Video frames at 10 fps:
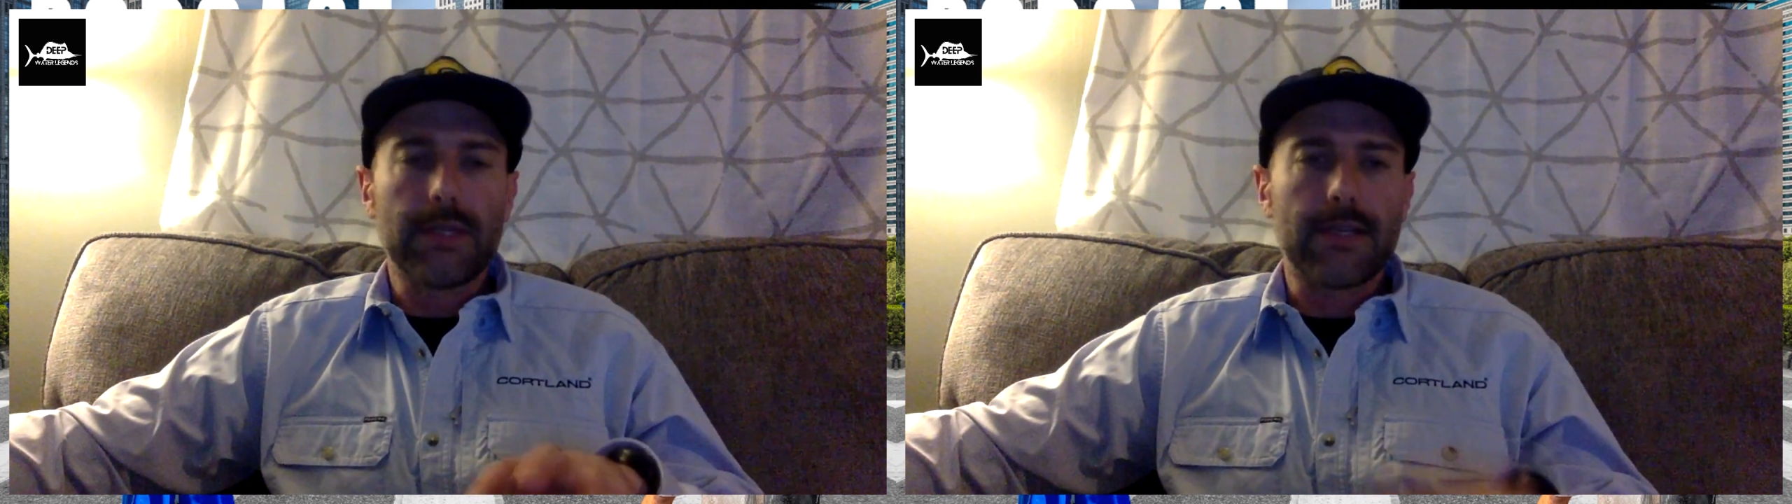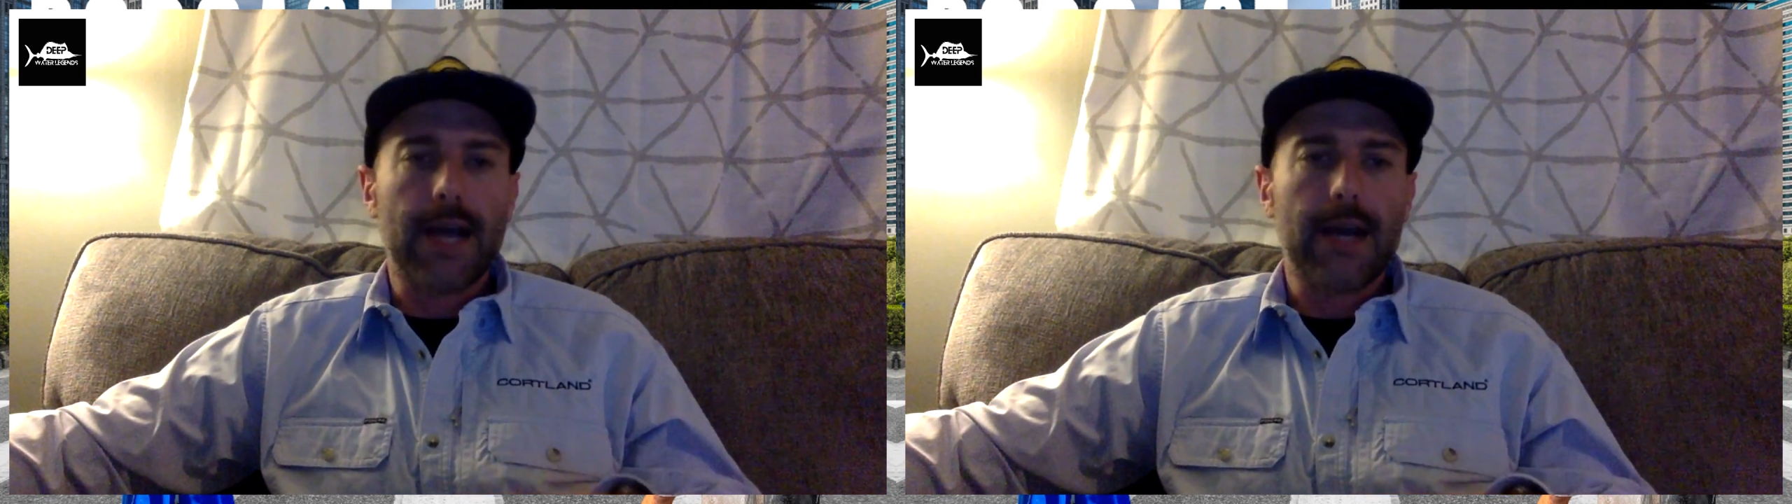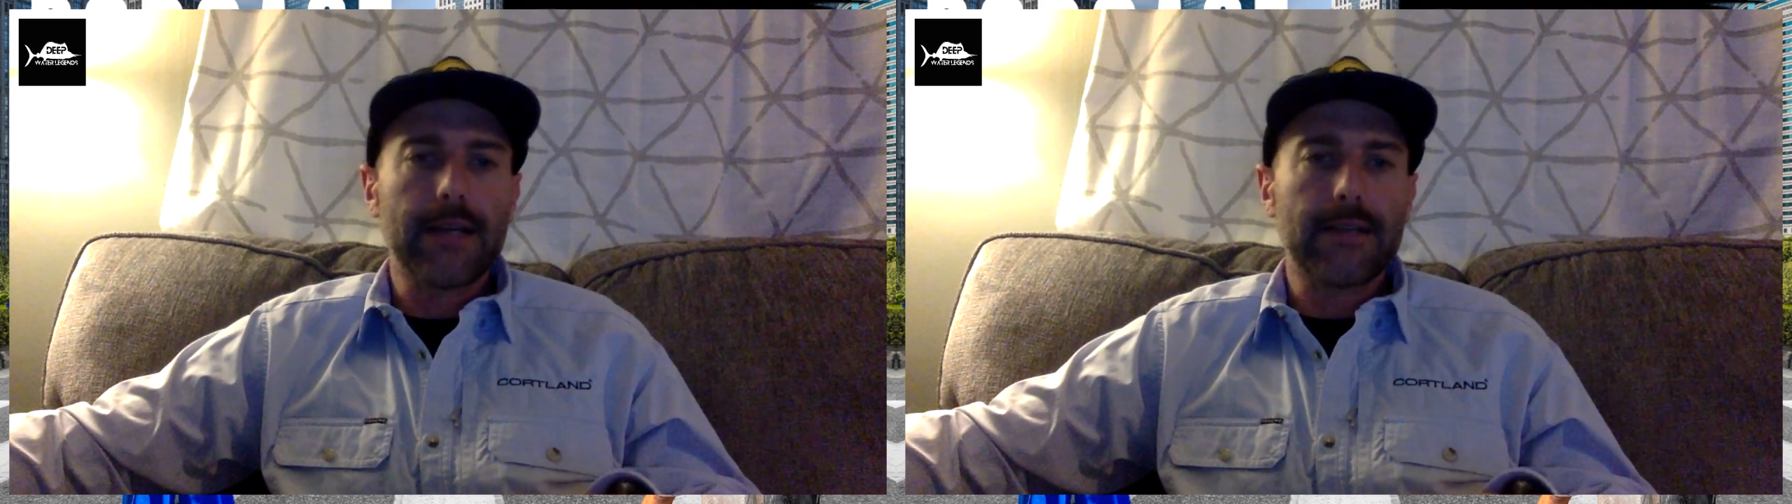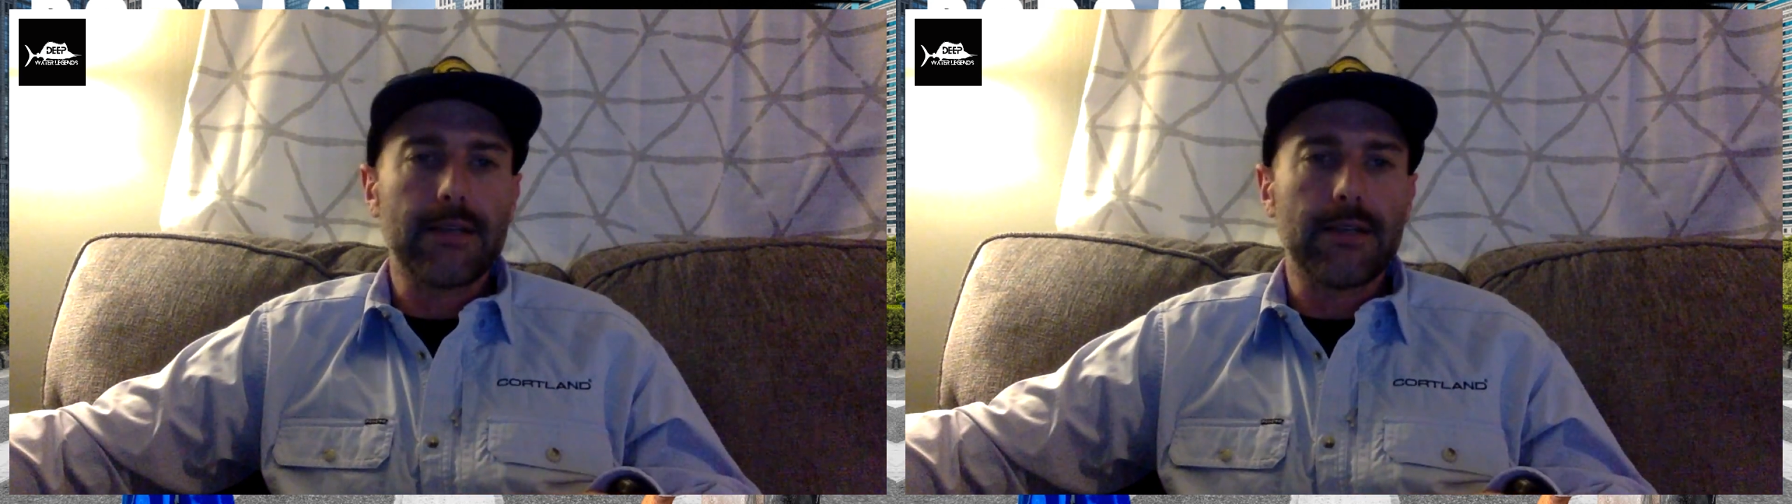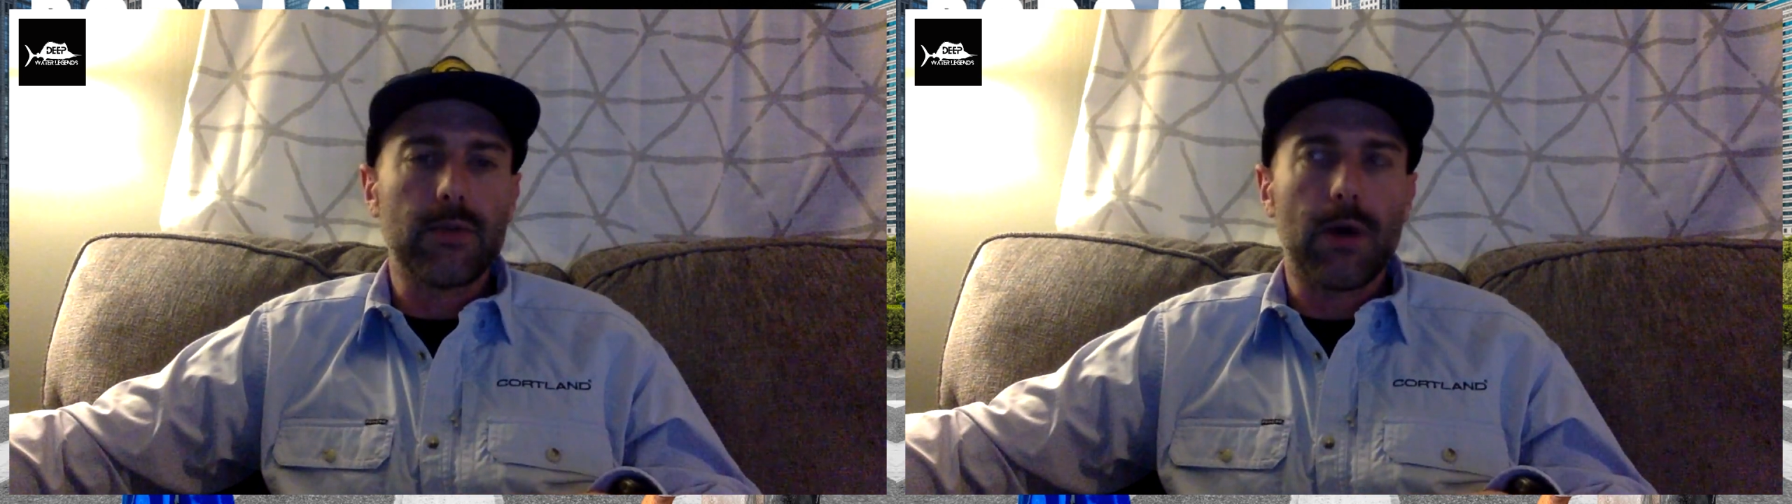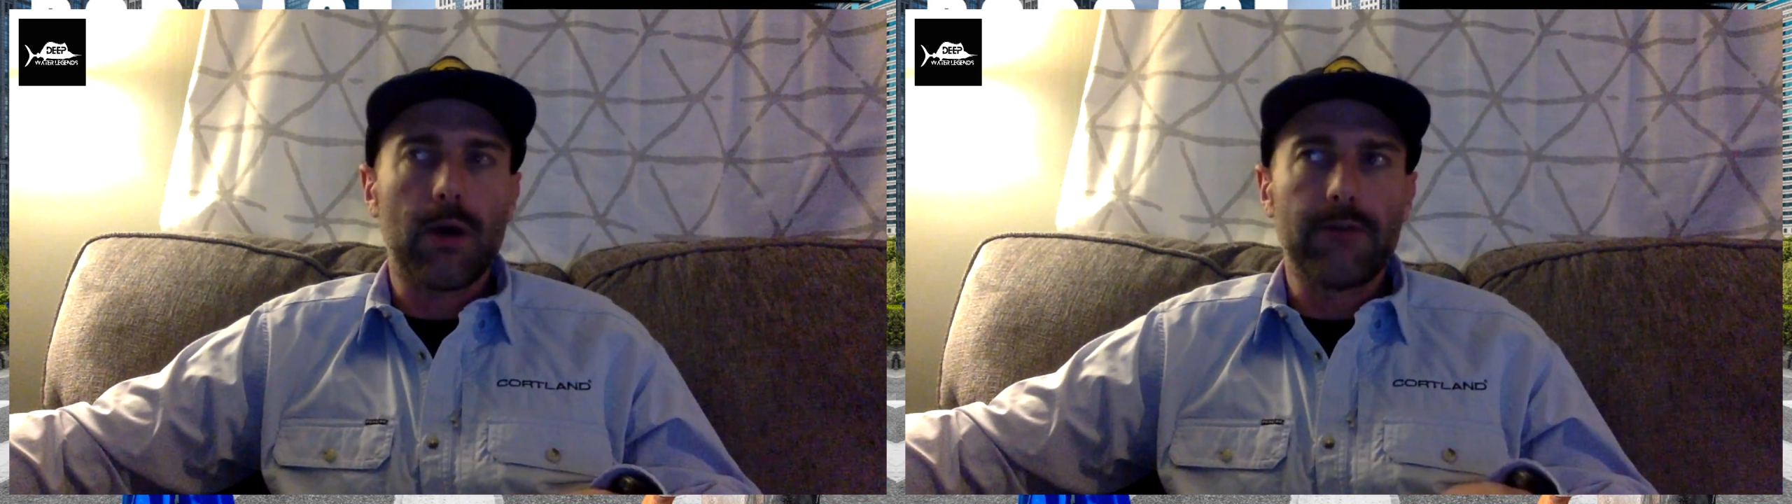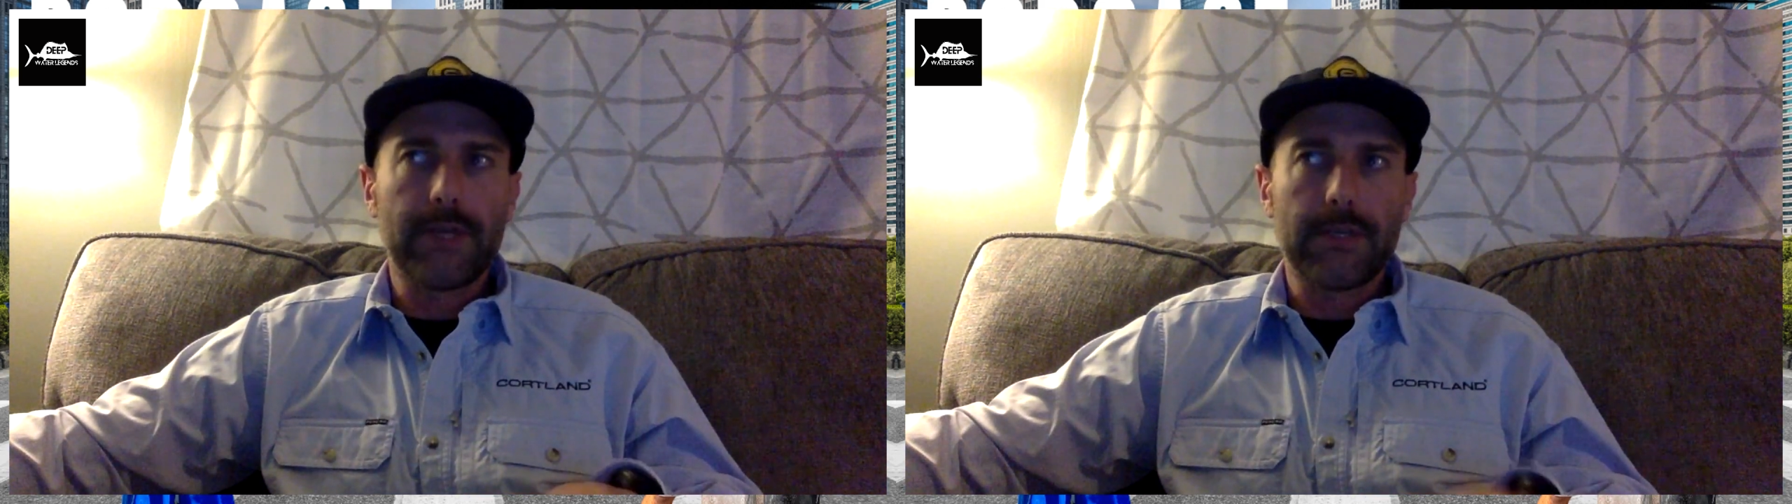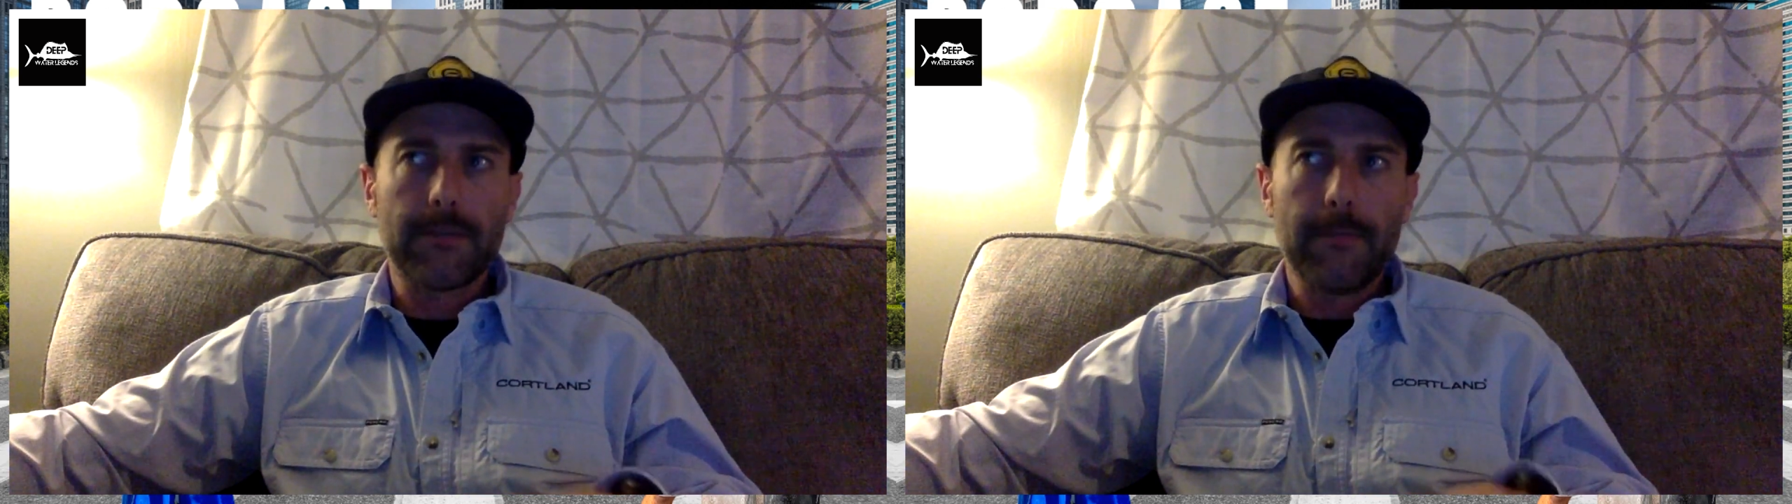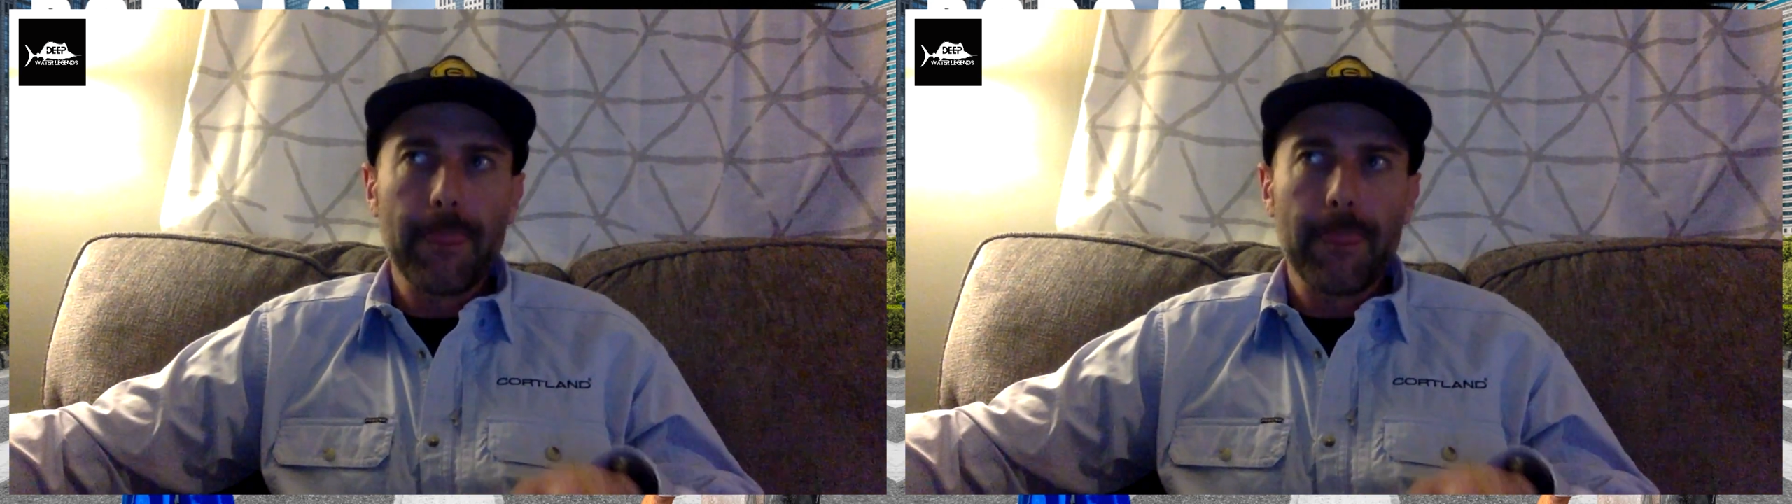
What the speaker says: designing C12 is